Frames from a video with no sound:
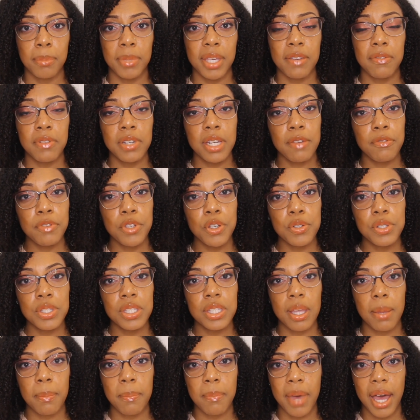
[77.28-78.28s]
Even if you're
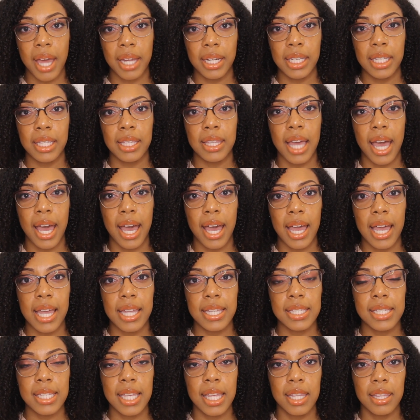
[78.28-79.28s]
somebody
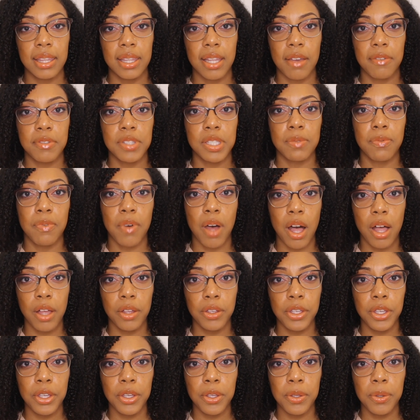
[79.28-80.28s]
that loves
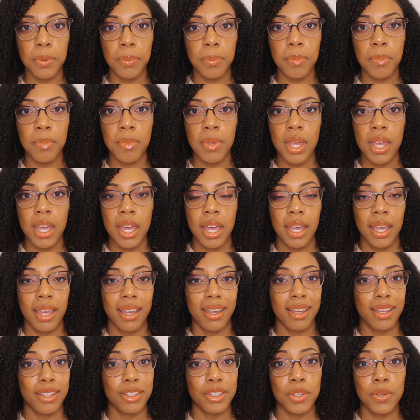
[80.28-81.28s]
volume,
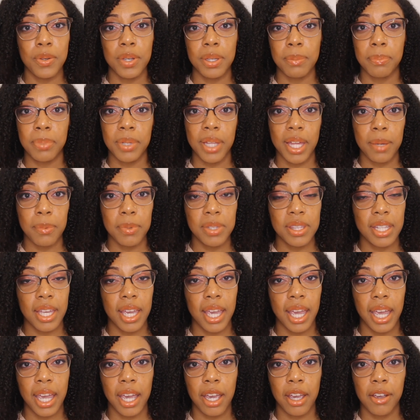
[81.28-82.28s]
you can play with the
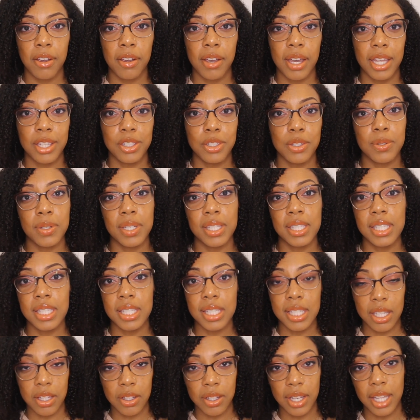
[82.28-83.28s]
hair and you can
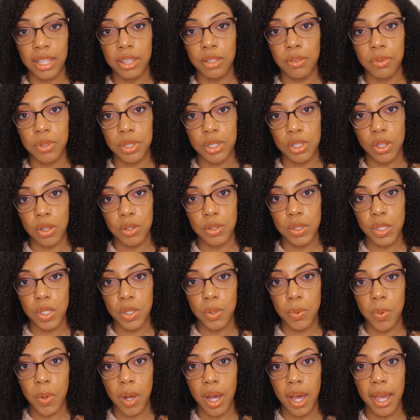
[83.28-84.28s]
still get the results
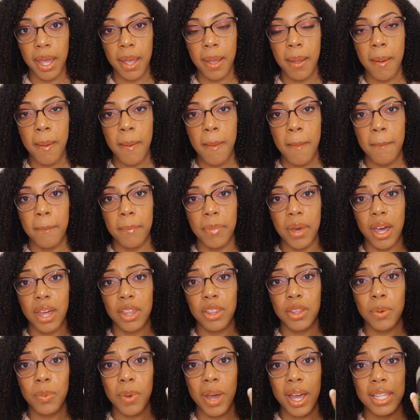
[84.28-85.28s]
you want. But
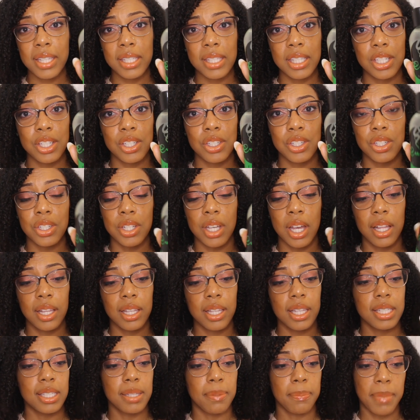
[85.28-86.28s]
otherwise, this gel
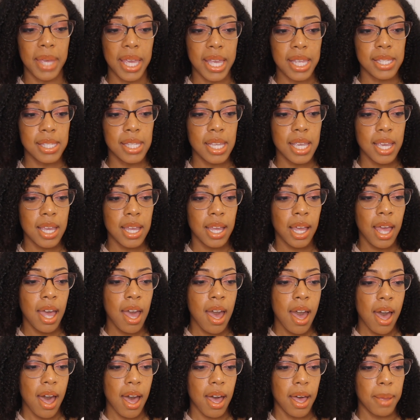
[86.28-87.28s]
is amazing.
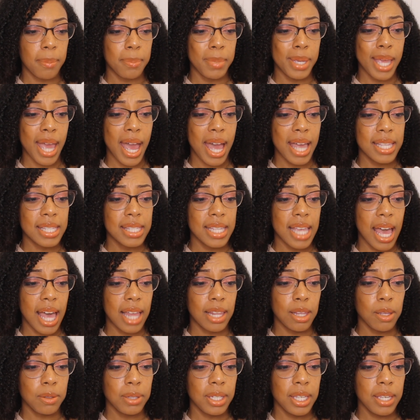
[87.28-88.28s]
It has
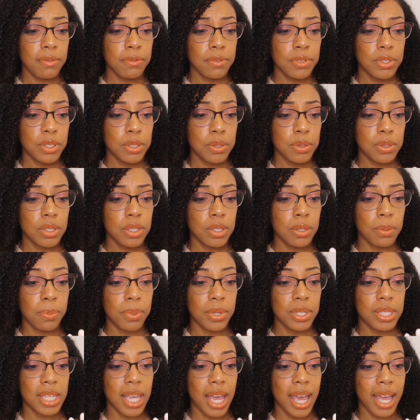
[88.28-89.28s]
aloe leaf juice to
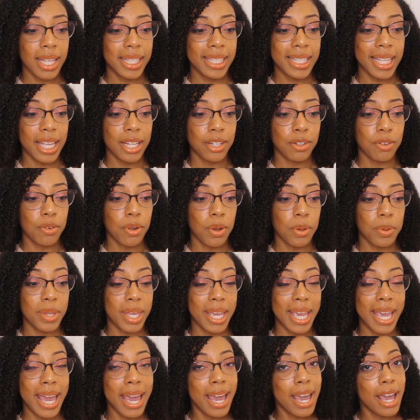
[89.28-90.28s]
protect and grow
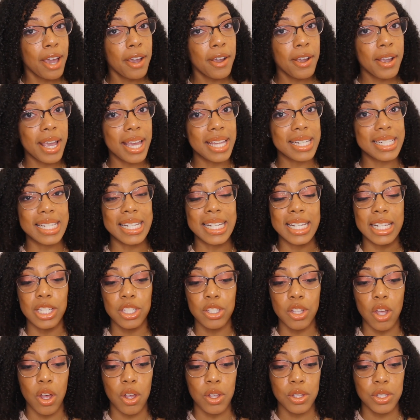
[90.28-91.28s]
the hair, and it
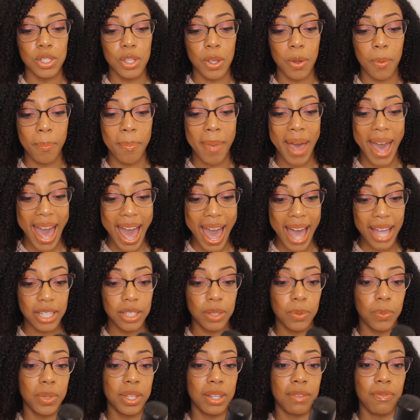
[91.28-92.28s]
is also
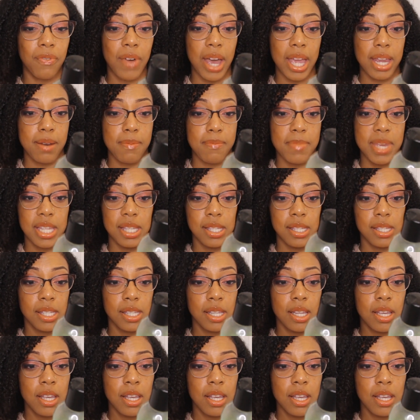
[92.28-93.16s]
packed with vitamins.